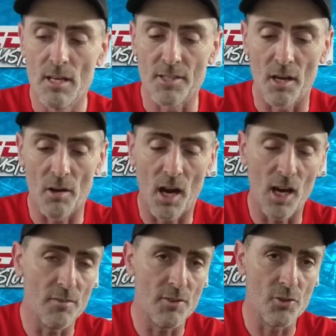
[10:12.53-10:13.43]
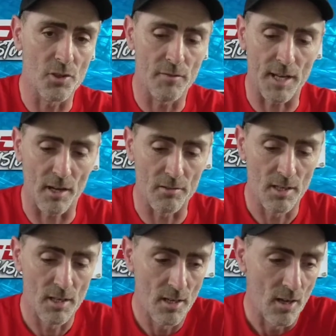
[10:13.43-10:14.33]
So I hope you've enjoyed the
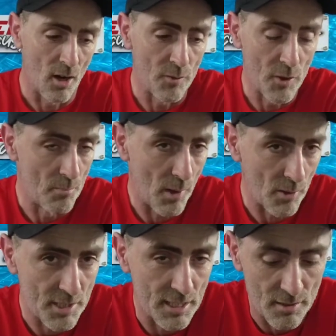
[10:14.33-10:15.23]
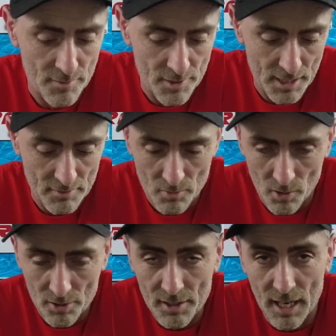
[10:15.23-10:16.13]
video on the unboxing of the
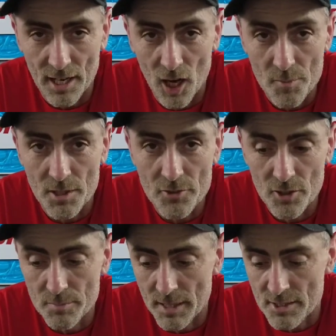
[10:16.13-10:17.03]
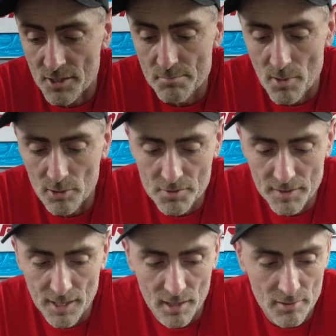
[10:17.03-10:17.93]
dv1, and I hope you can join me in tomorrow's
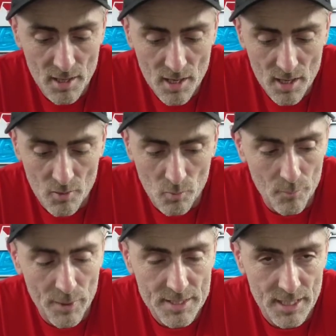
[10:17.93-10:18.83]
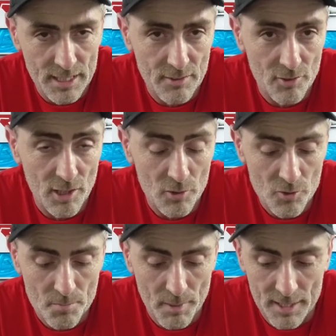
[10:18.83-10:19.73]
video when we take it for a
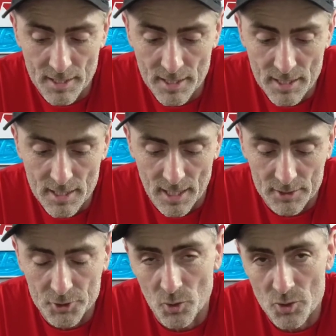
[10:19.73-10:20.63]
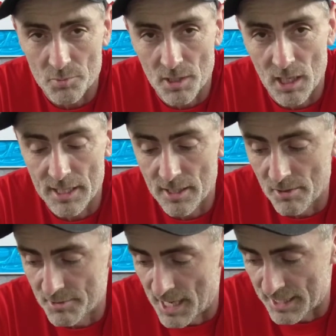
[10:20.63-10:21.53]
little spin and chunk some clear
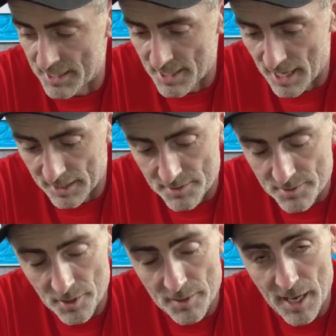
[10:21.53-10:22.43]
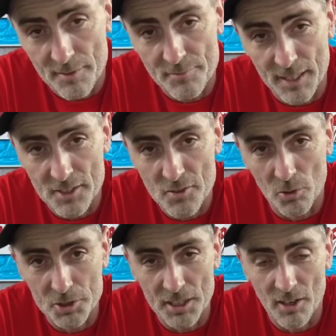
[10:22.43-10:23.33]
coat down its neck. So yeah, thanks for
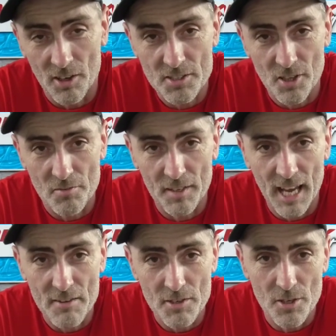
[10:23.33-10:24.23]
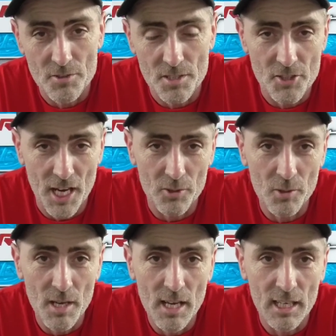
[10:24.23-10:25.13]
watching guys. Don't forget, if you're new to the
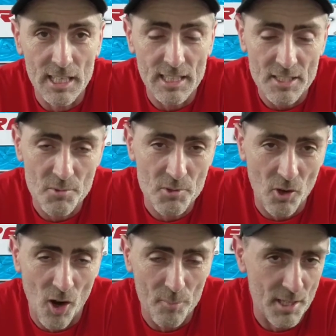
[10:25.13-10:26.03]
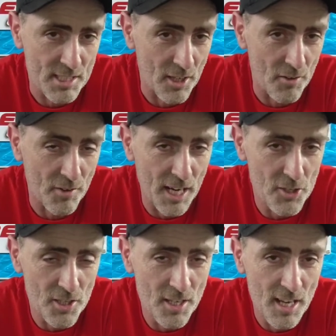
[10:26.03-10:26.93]
channel, click that subscribe, press that
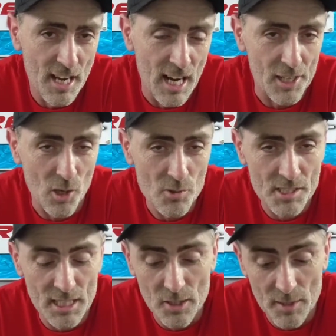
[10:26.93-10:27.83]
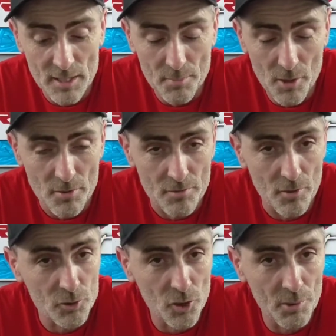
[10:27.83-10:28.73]
notification, and I'll see you in the booth
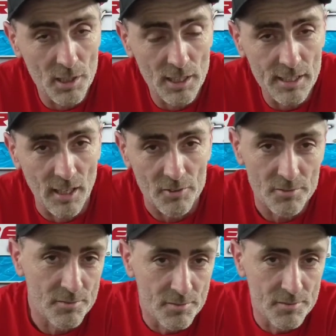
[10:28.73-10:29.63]
for a drop of clear coat.